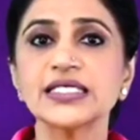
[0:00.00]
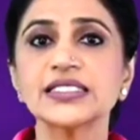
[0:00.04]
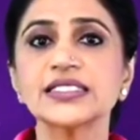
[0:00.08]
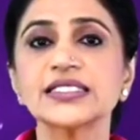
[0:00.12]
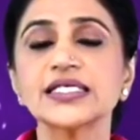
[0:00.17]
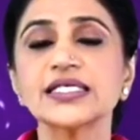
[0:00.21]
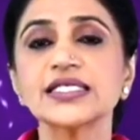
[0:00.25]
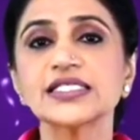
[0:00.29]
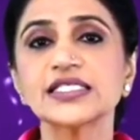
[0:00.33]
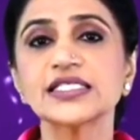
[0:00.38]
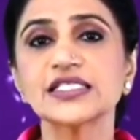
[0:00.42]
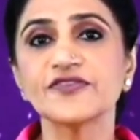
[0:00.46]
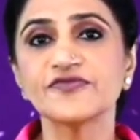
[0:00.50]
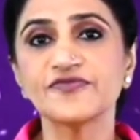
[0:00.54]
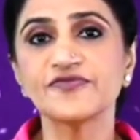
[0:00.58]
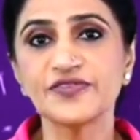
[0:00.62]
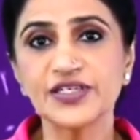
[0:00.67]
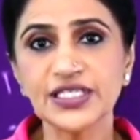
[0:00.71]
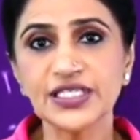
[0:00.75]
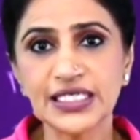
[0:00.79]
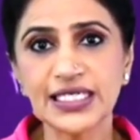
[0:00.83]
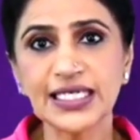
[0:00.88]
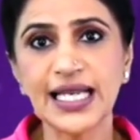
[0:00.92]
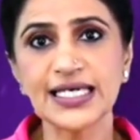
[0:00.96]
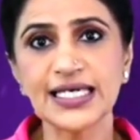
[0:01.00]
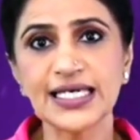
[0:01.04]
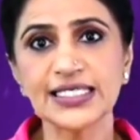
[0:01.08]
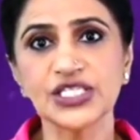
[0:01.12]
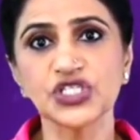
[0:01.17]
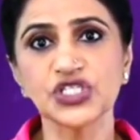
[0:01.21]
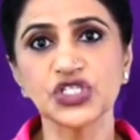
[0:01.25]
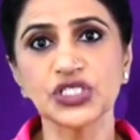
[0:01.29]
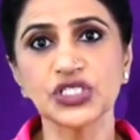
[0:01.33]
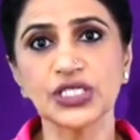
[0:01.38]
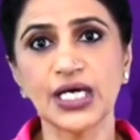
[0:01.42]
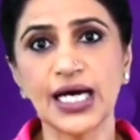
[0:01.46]
Since the
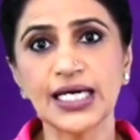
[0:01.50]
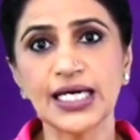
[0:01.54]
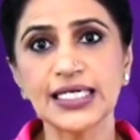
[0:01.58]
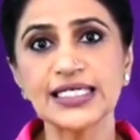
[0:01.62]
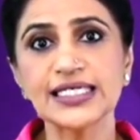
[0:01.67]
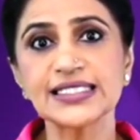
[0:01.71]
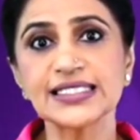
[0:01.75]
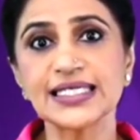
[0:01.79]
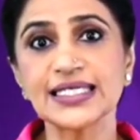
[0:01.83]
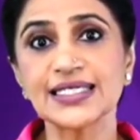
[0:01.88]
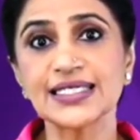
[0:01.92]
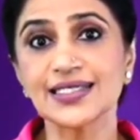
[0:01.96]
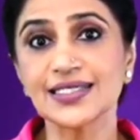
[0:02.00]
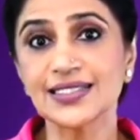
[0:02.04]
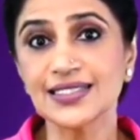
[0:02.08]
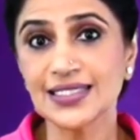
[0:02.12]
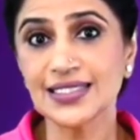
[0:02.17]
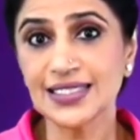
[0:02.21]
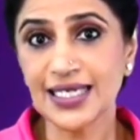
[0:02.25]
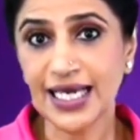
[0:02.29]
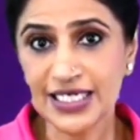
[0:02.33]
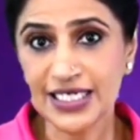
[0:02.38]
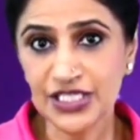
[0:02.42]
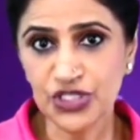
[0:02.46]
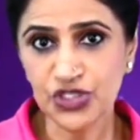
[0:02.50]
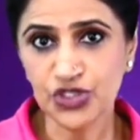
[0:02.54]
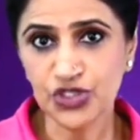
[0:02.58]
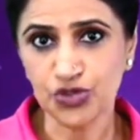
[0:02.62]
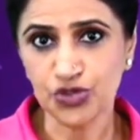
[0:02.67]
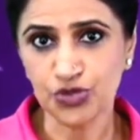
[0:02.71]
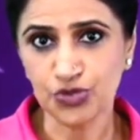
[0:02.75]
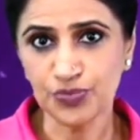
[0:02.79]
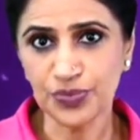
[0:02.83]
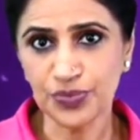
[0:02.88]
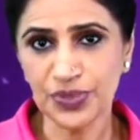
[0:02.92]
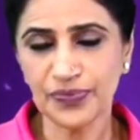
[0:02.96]
fertilization occurs in a test
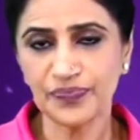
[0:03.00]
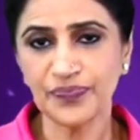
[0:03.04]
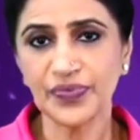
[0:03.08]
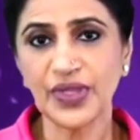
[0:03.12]
tube,